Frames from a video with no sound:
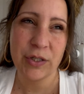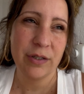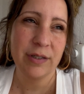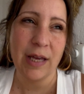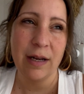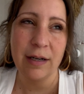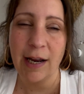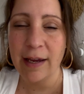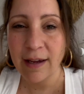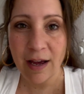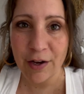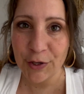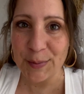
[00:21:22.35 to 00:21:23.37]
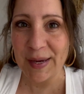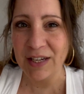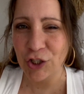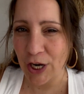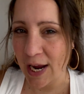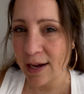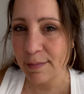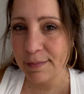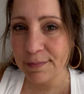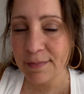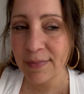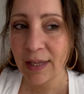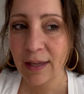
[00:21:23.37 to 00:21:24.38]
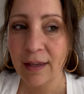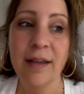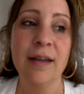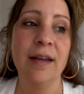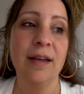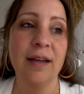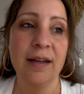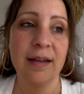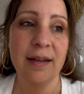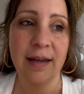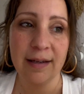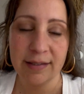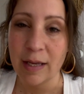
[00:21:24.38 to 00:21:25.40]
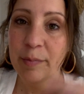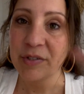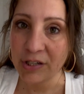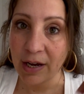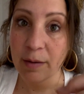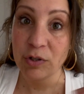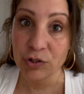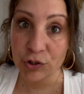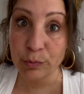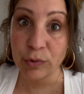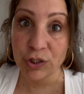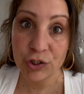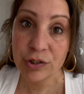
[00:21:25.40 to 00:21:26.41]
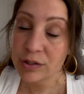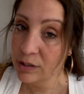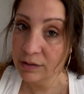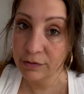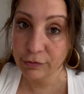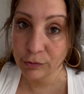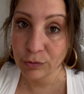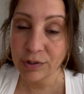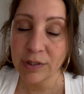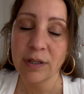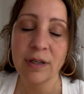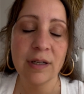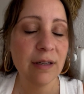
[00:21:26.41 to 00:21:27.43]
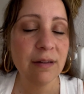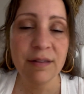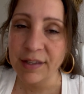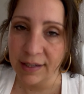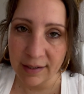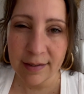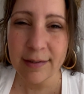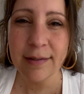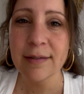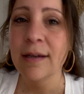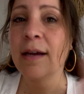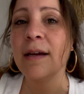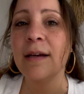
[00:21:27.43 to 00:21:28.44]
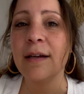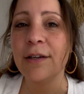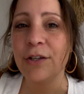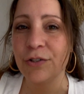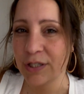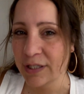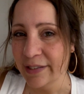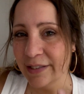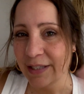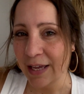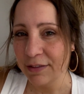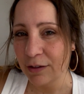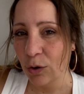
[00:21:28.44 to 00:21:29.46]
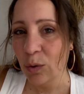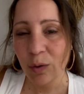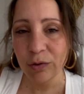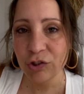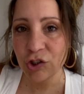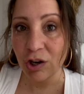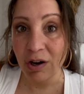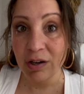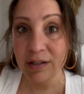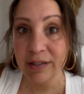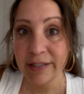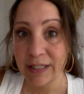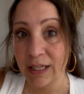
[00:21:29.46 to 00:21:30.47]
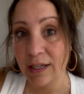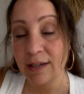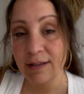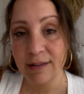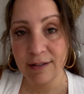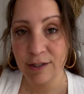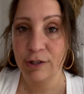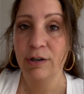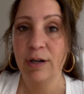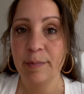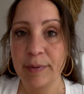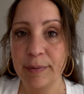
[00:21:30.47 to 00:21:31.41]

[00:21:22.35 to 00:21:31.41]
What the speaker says: So it's kind of like how you make jam, except jam, you smush the fruit. This, you just let the whole chunk sit in the syrup.